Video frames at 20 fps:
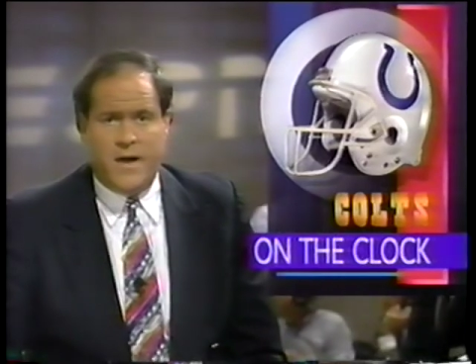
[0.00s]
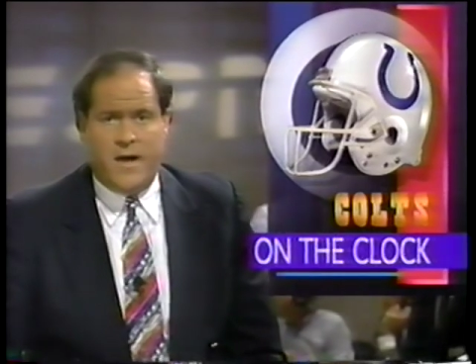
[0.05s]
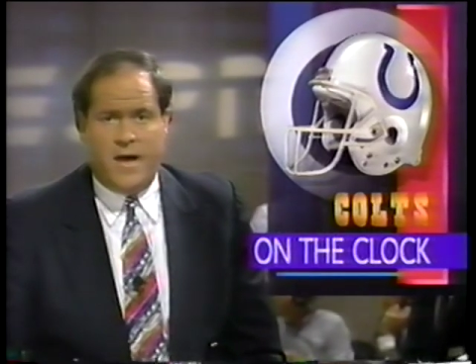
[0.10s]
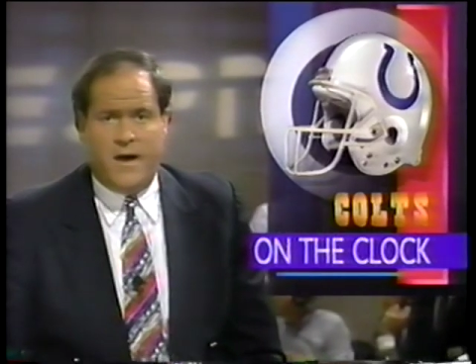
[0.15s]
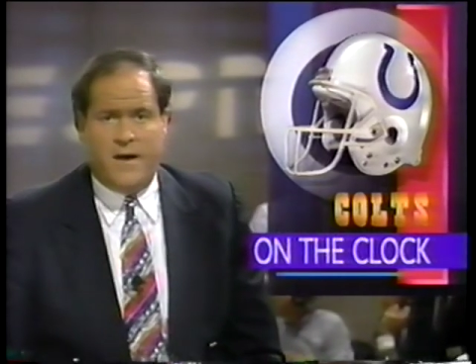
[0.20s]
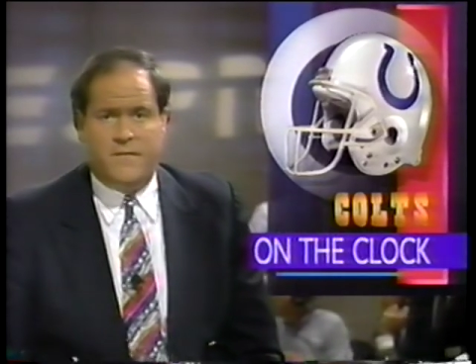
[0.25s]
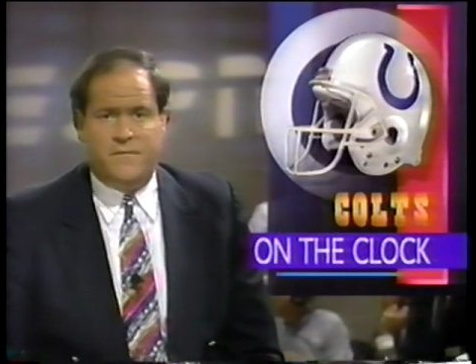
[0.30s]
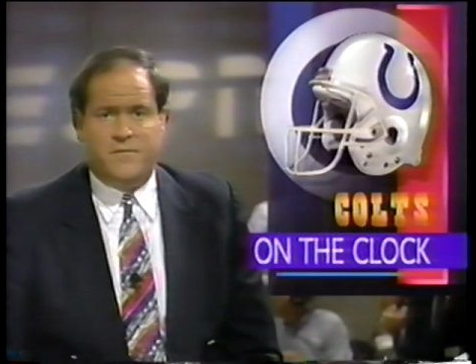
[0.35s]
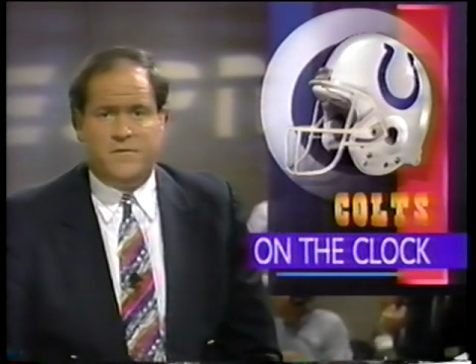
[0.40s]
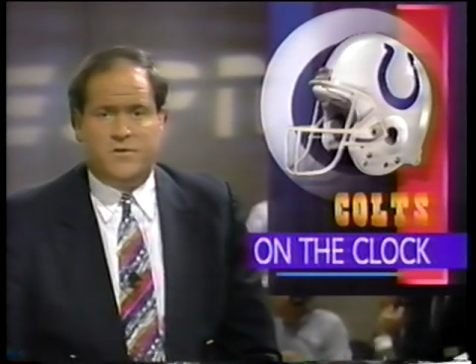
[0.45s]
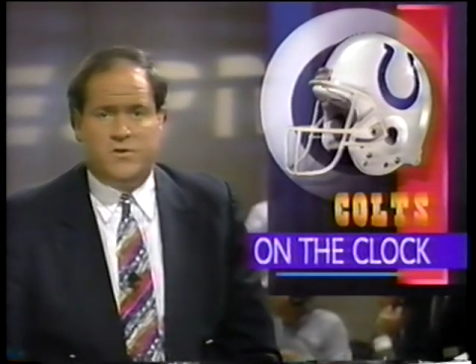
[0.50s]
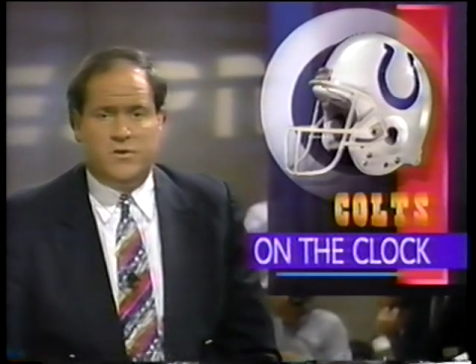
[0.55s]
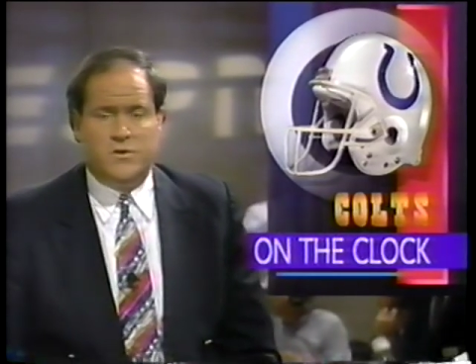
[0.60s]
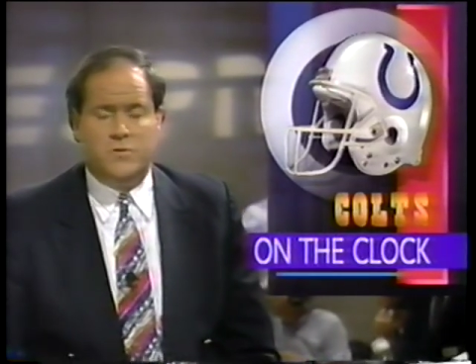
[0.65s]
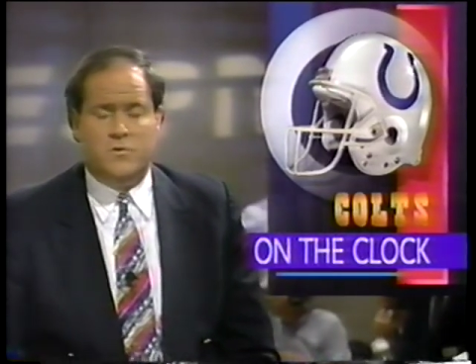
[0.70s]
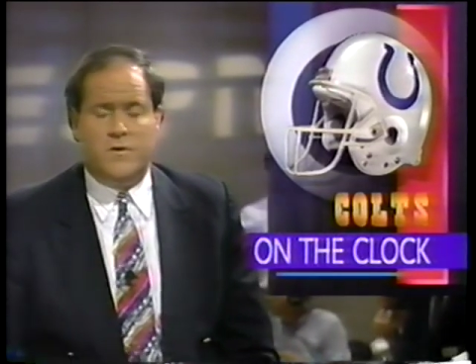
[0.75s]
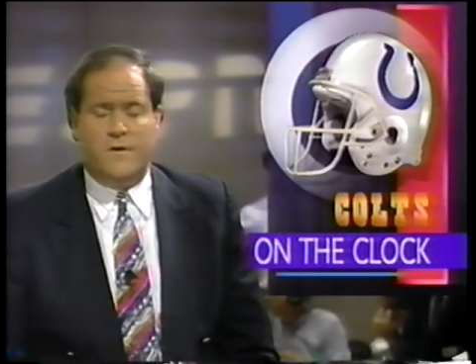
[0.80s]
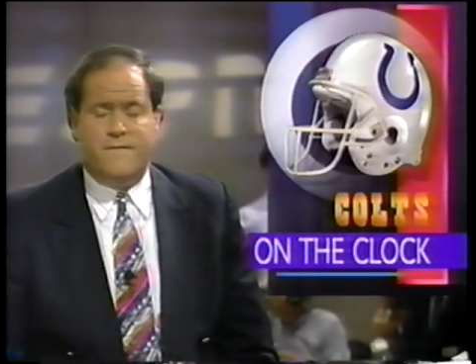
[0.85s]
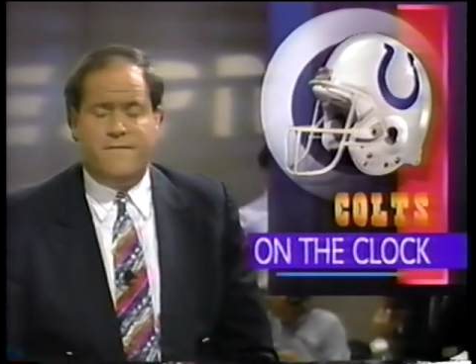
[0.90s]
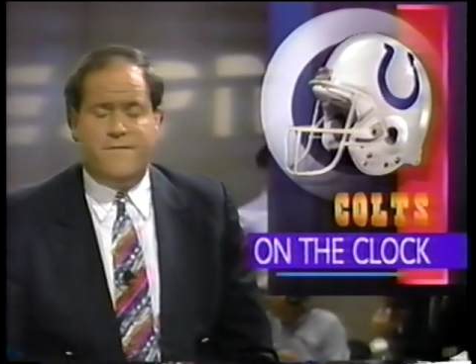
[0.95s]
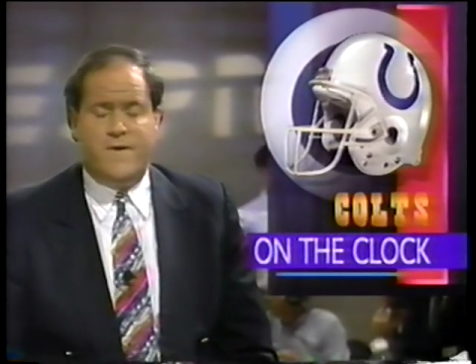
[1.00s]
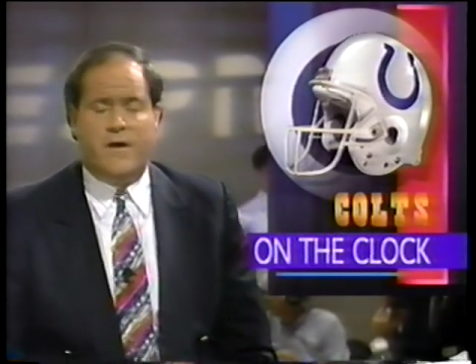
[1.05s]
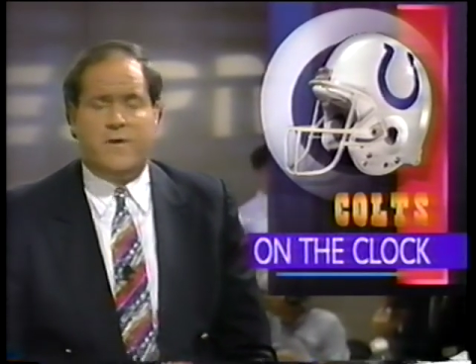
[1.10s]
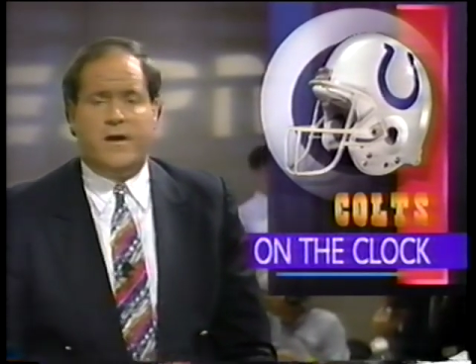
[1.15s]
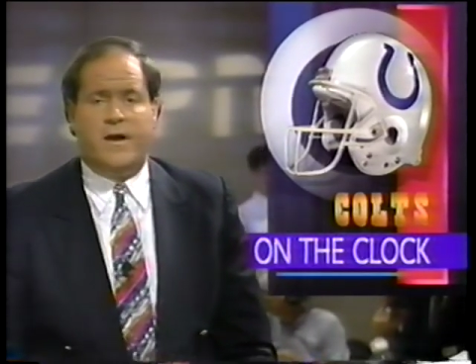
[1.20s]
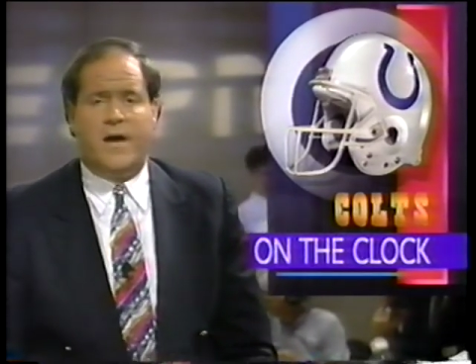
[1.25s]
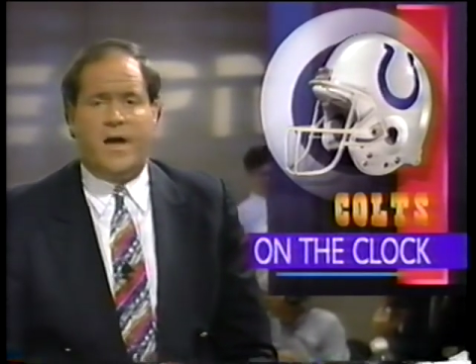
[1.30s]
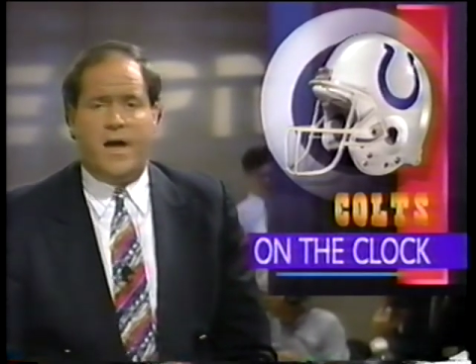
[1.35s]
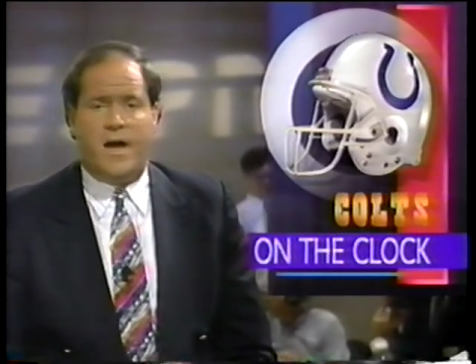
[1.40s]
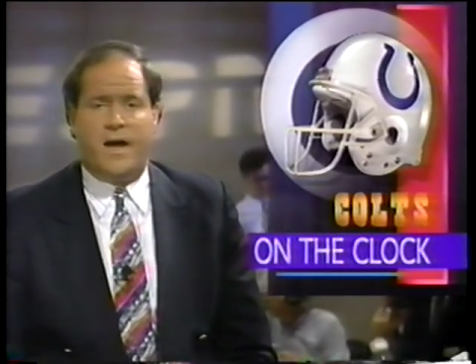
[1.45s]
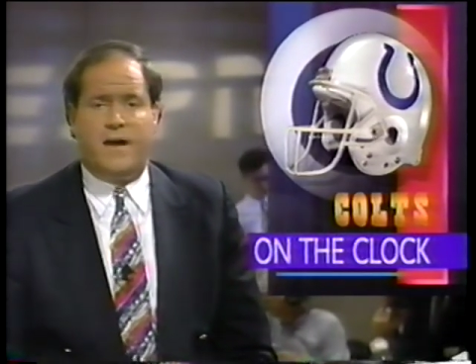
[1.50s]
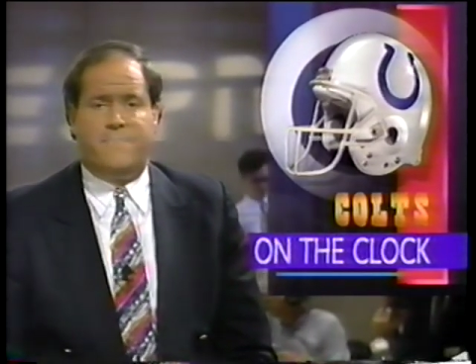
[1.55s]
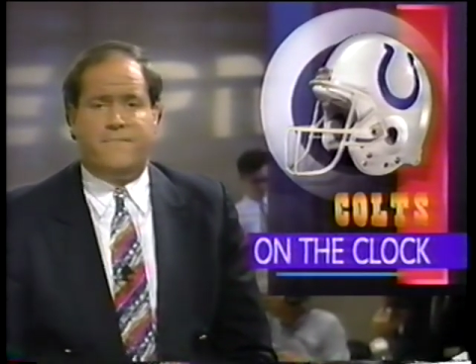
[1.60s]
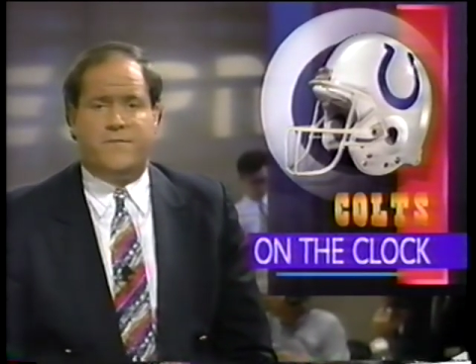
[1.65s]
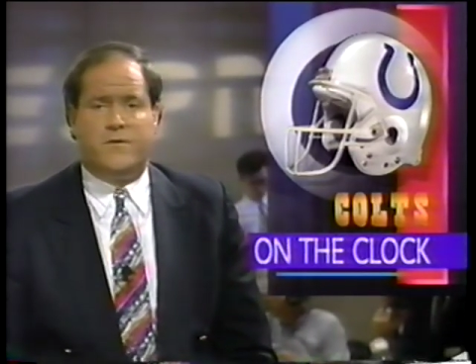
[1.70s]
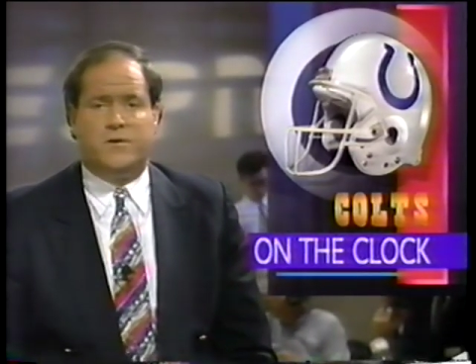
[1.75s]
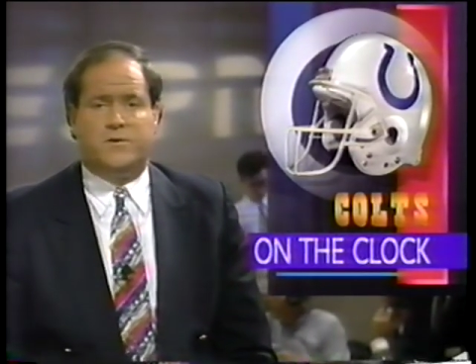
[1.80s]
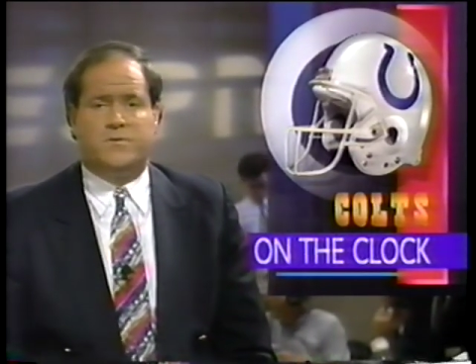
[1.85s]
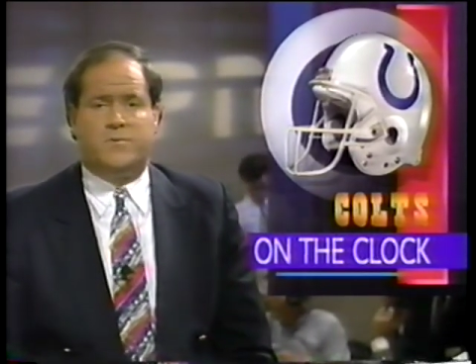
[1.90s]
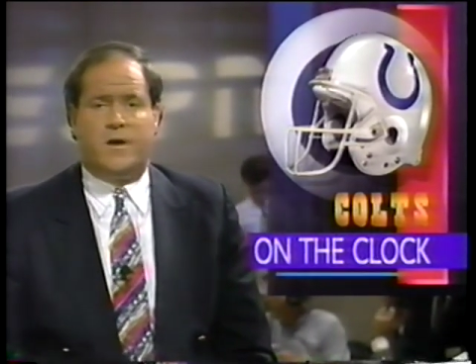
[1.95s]
have two very high
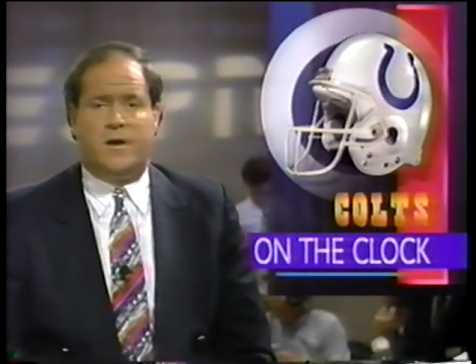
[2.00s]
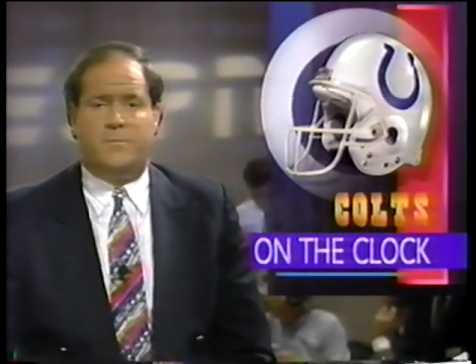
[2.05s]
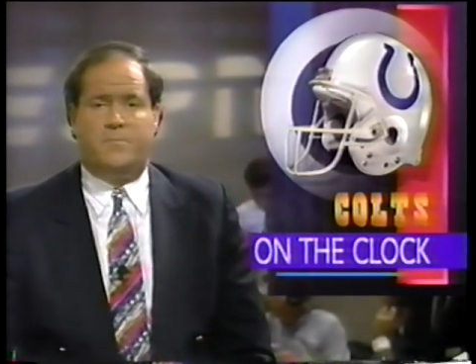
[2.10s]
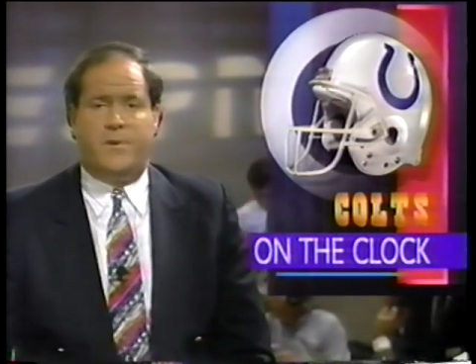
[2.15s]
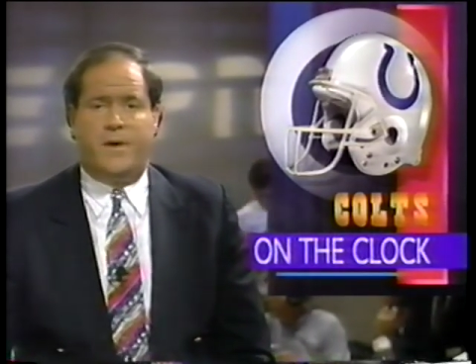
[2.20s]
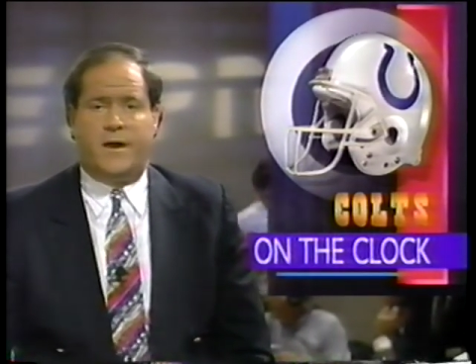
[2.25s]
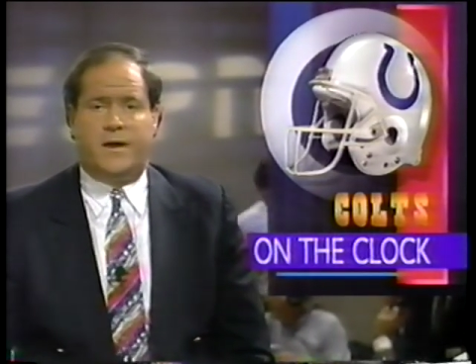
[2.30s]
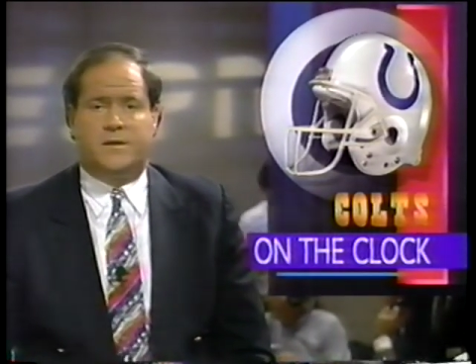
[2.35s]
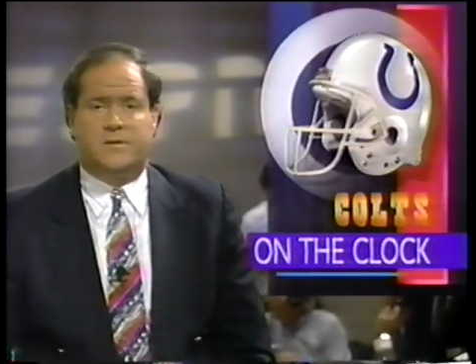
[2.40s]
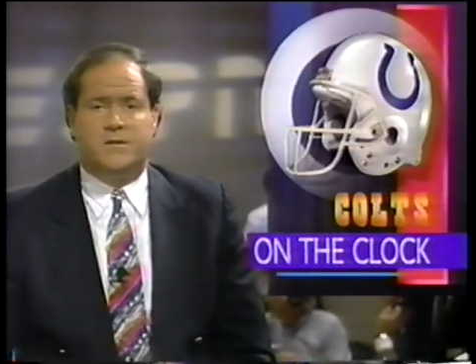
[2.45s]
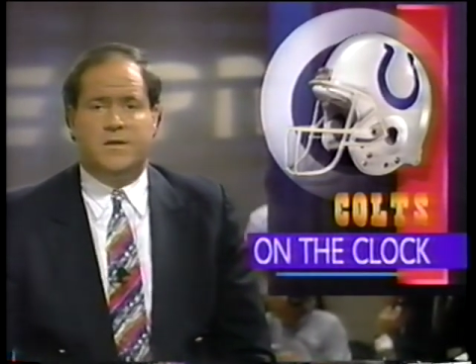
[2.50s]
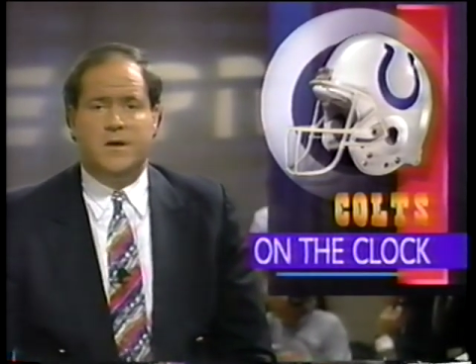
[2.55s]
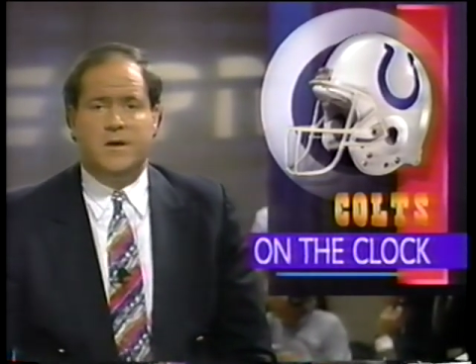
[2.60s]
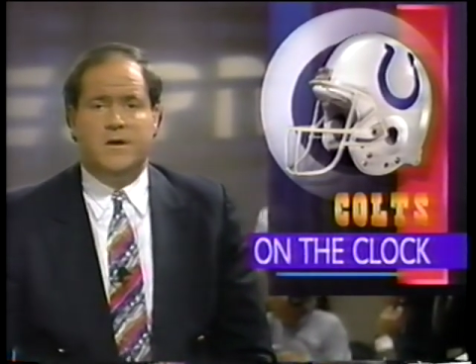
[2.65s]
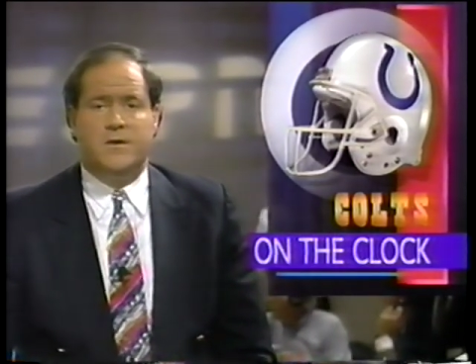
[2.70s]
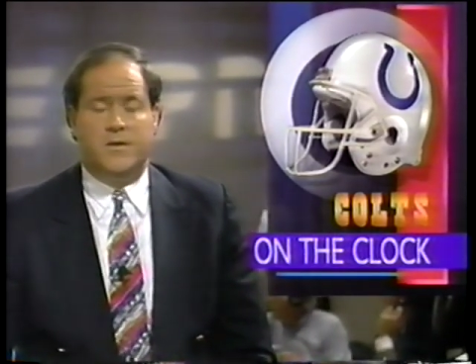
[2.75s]
first-round picks,